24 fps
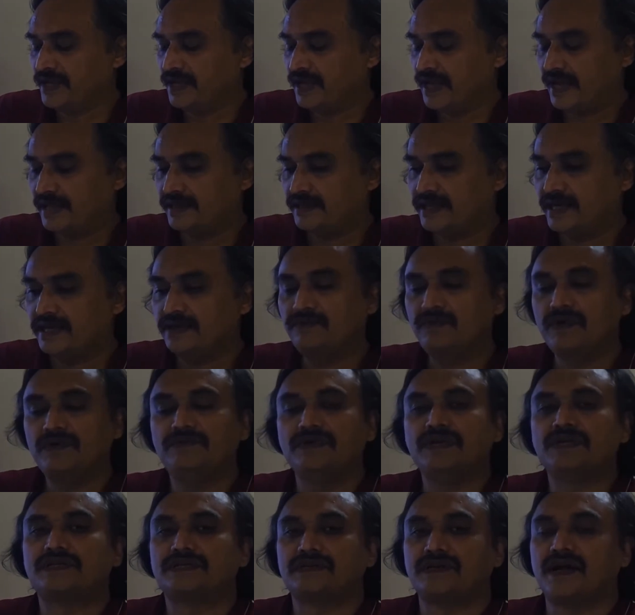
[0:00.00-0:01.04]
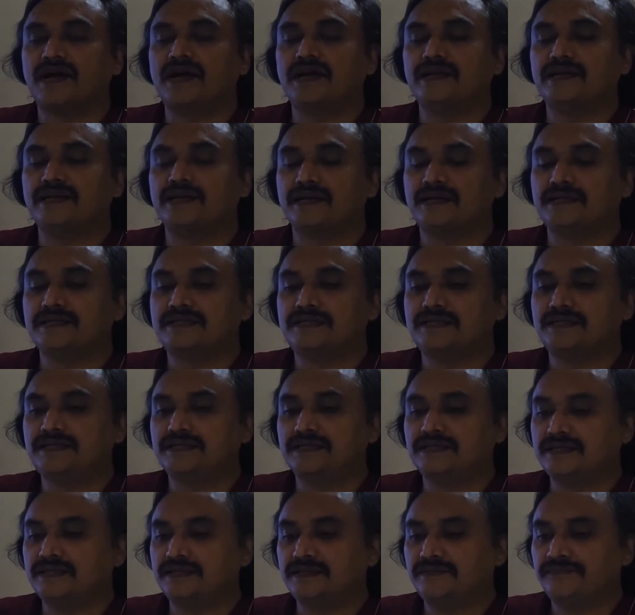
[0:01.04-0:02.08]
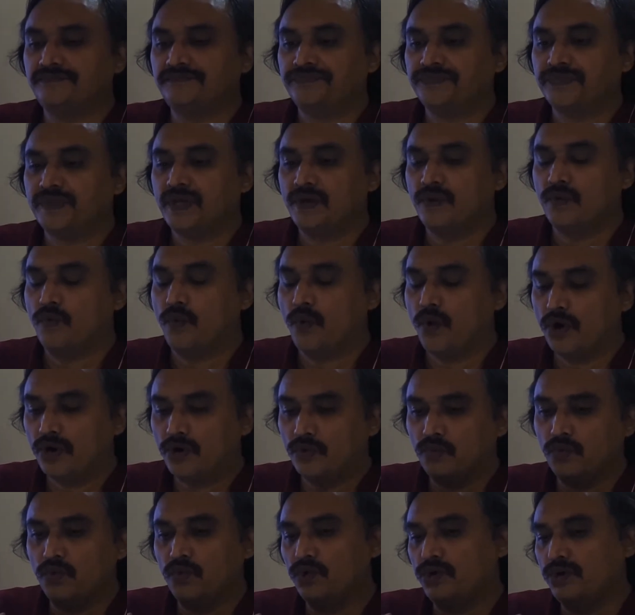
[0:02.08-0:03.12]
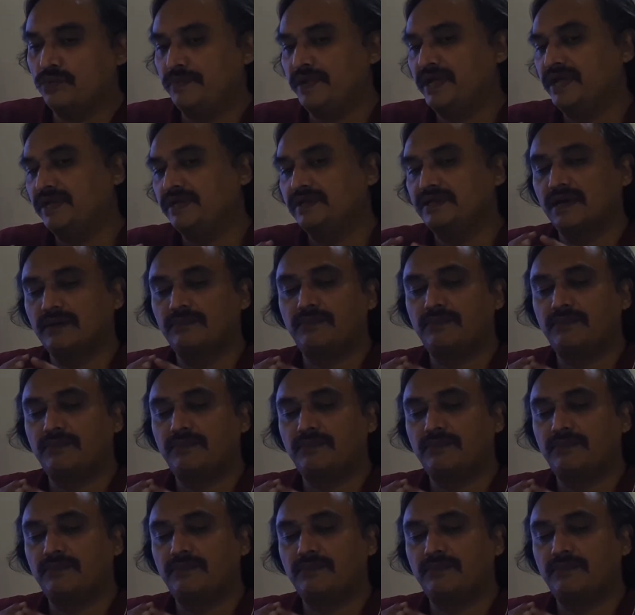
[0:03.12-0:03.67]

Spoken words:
And then we will try and consider what would be the